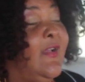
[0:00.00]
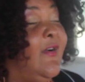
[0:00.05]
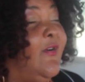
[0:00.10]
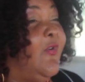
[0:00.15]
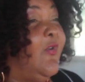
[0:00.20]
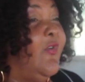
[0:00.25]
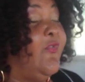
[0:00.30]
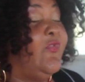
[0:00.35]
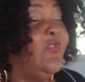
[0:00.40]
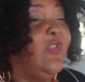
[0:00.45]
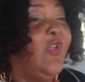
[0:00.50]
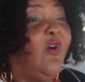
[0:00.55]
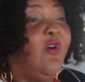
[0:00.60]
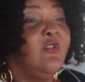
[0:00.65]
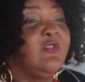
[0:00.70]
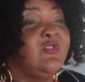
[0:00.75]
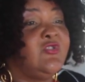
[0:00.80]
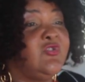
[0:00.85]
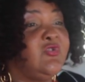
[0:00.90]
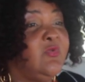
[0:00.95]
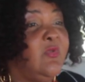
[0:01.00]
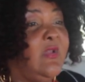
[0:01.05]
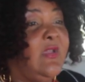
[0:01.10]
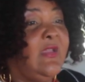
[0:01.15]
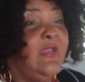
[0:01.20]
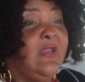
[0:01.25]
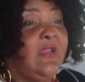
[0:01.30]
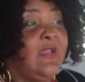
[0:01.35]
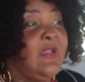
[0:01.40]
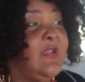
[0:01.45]
off Long
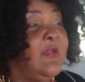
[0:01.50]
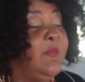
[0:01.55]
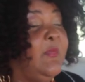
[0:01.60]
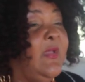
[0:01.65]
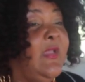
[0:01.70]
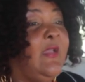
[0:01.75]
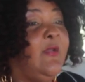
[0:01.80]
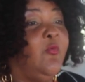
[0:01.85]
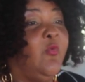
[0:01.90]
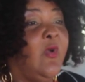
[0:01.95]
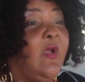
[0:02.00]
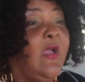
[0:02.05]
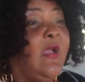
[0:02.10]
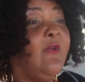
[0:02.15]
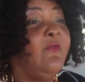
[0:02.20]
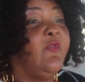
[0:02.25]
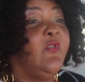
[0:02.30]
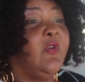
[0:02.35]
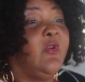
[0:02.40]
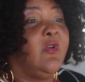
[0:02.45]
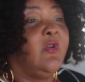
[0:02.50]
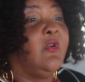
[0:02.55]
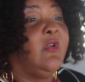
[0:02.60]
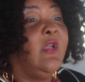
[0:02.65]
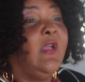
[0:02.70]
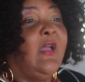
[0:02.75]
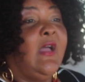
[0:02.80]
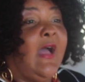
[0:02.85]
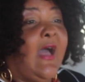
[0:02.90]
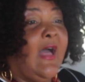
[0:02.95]
Street. It could be wherever
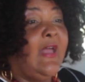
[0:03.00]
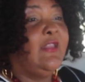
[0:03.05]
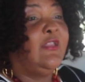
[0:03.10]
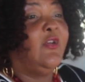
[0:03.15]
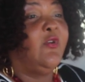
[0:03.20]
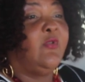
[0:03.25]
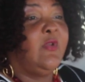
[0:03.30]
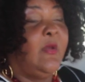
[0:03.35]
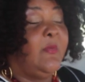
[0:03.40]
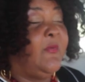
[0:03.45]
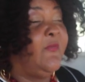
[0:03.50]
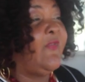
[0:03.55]
I load up.